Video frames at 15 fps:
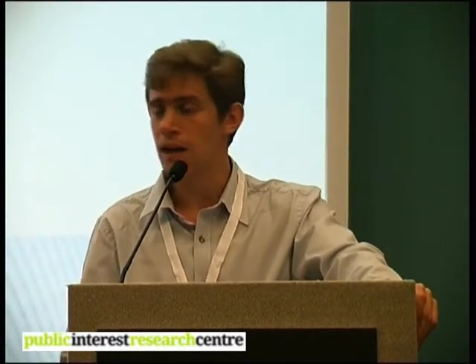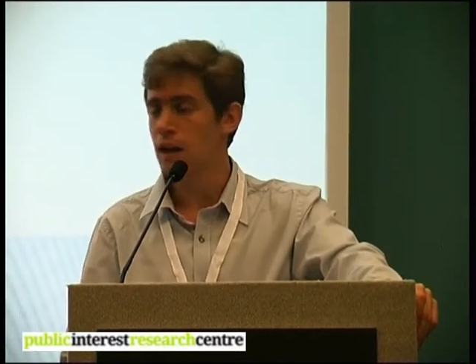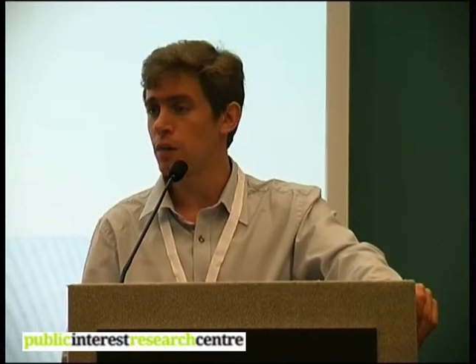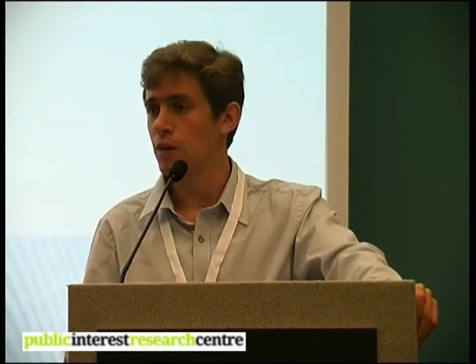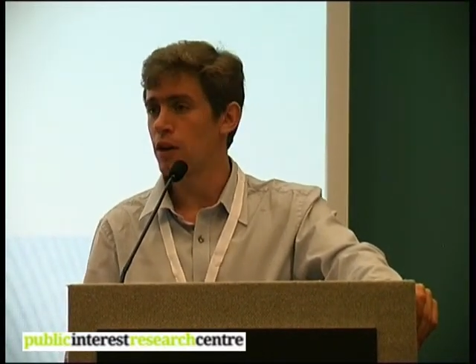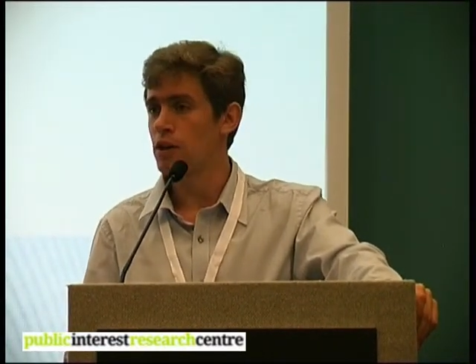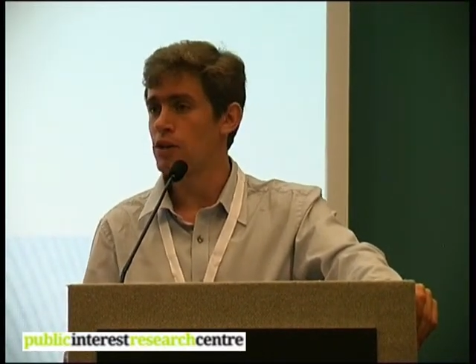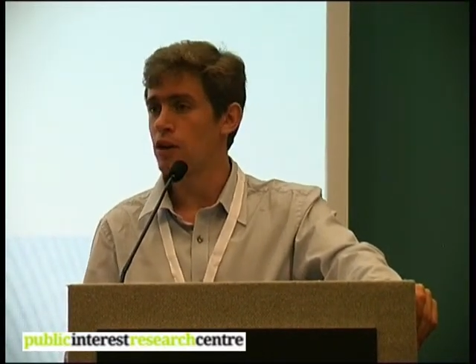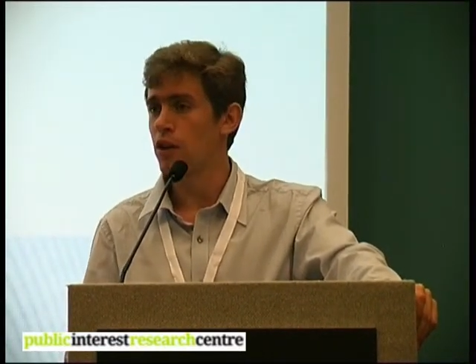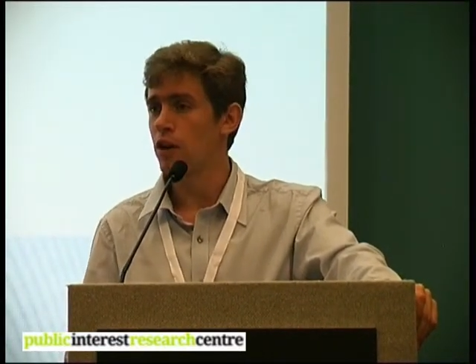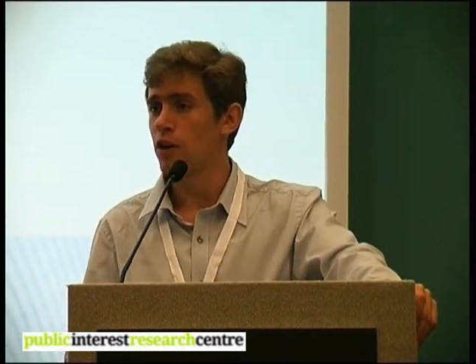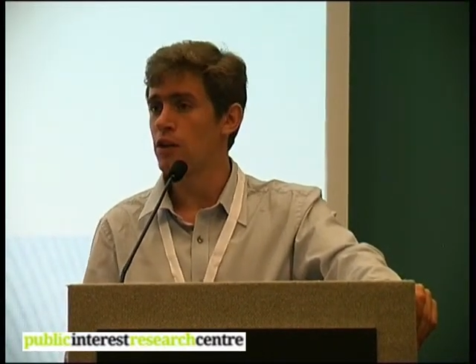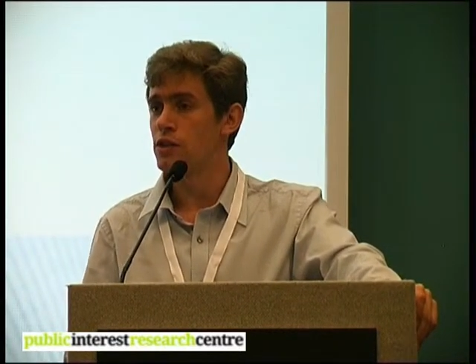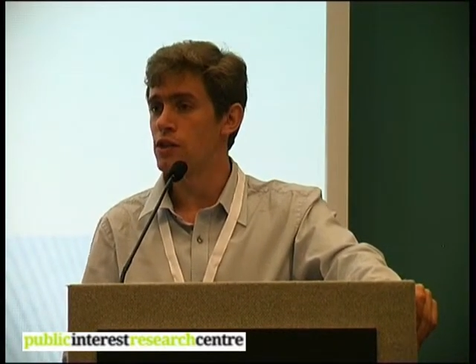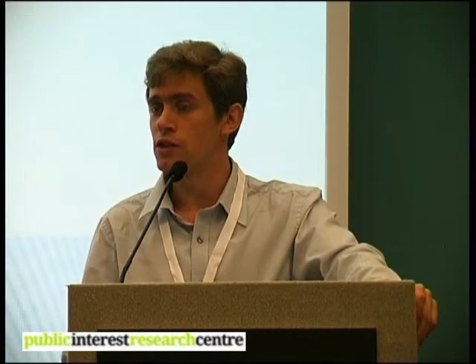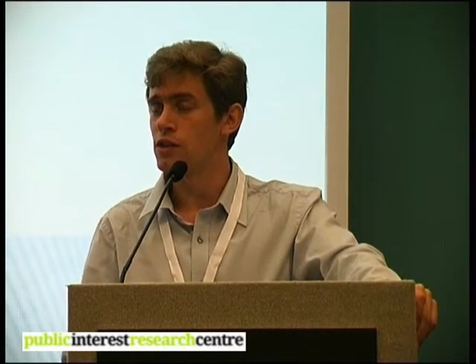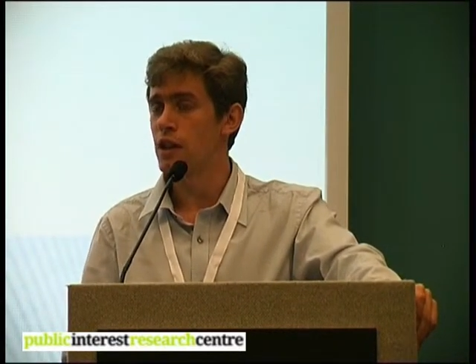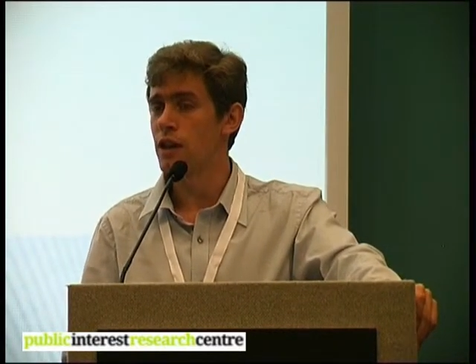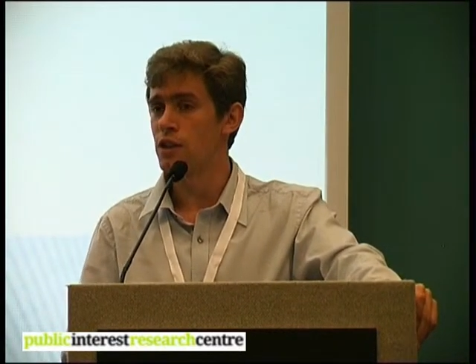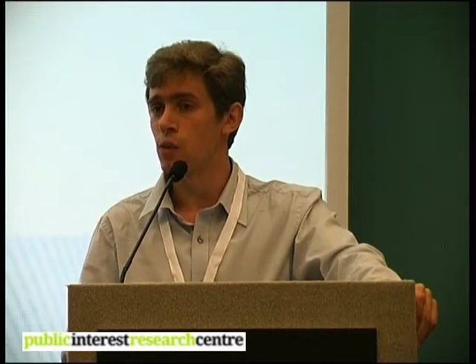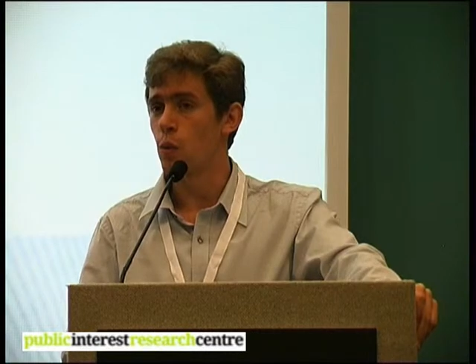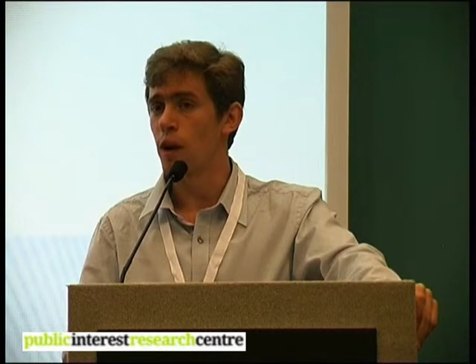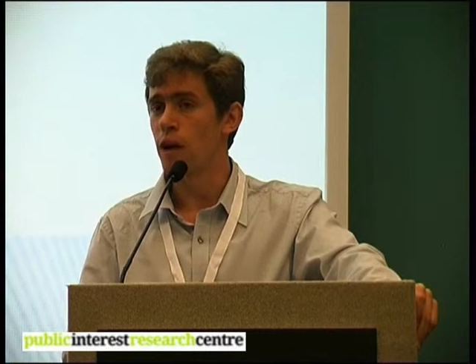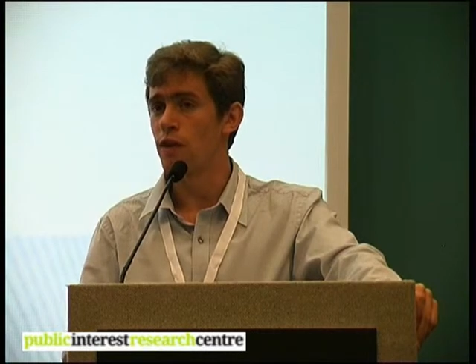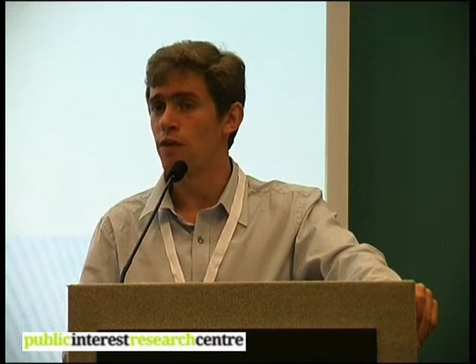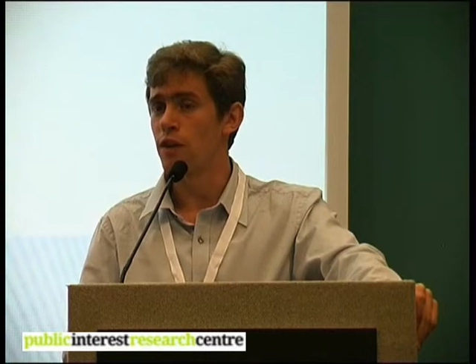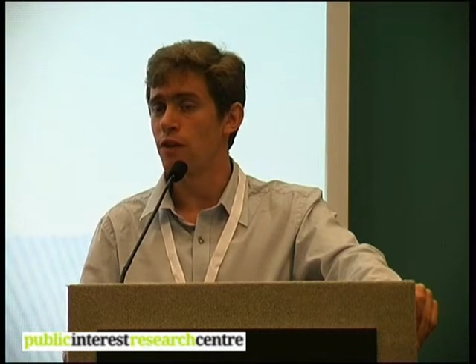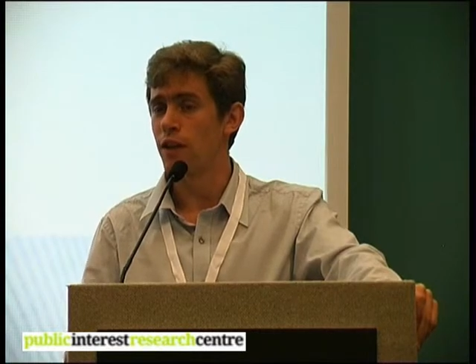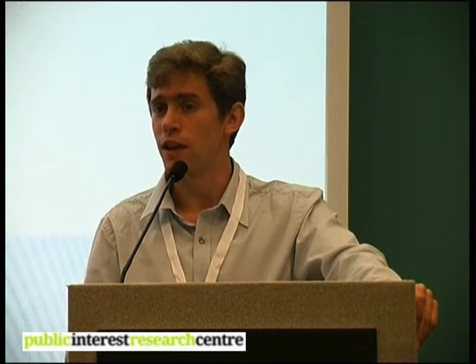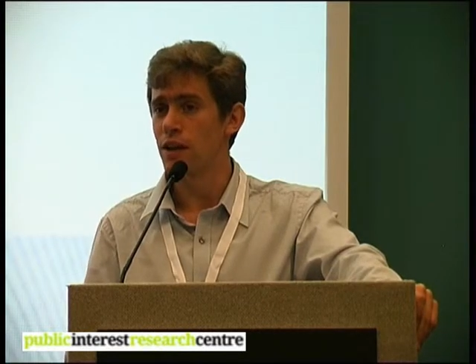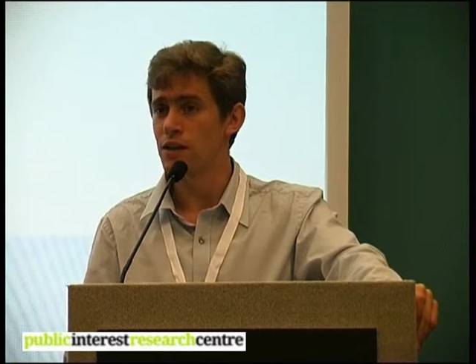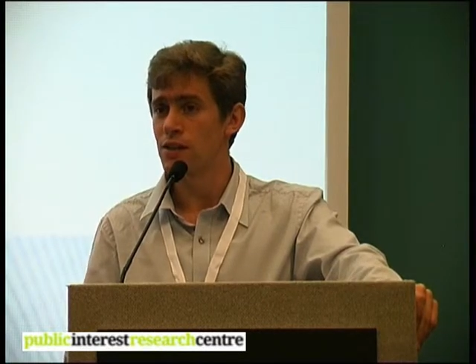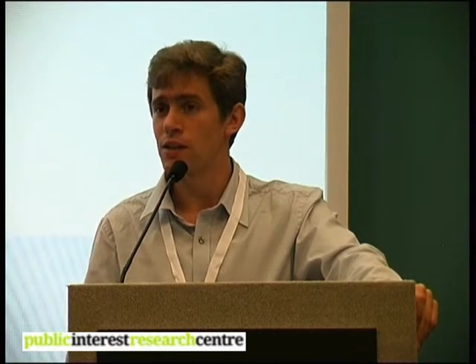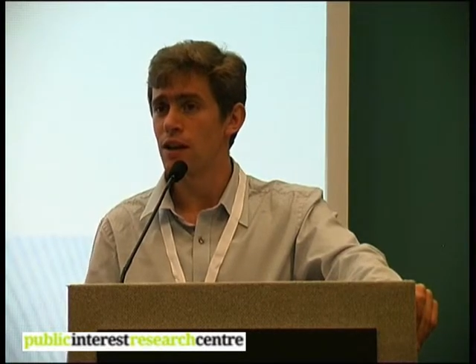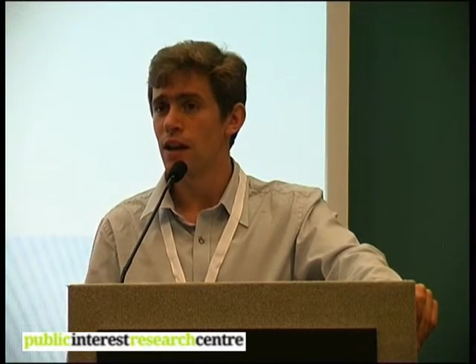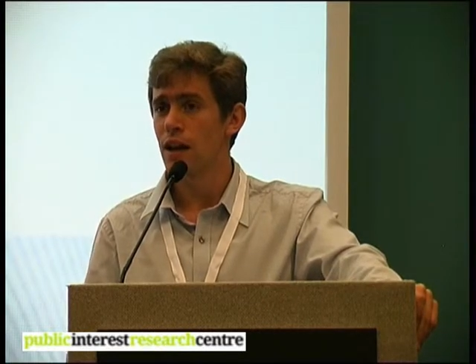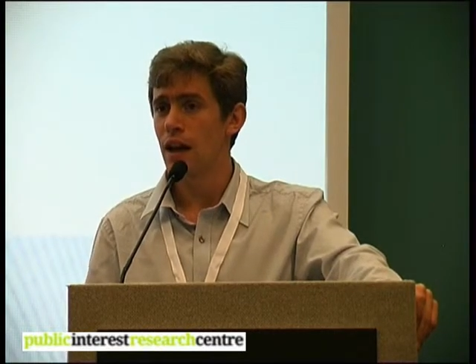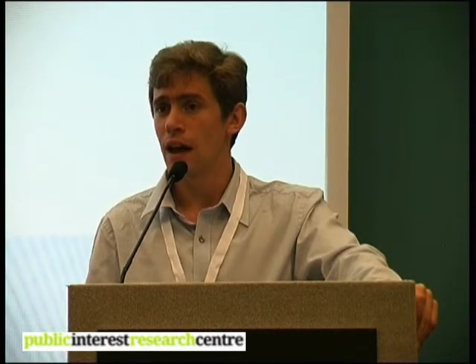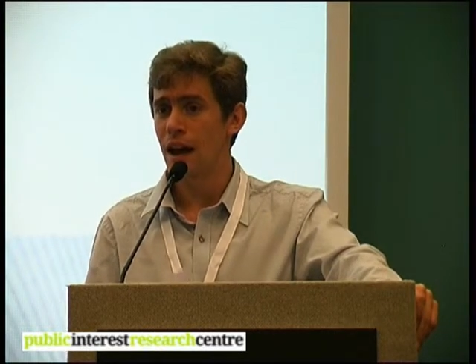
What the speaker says: DEC price scenarios as a way of giving us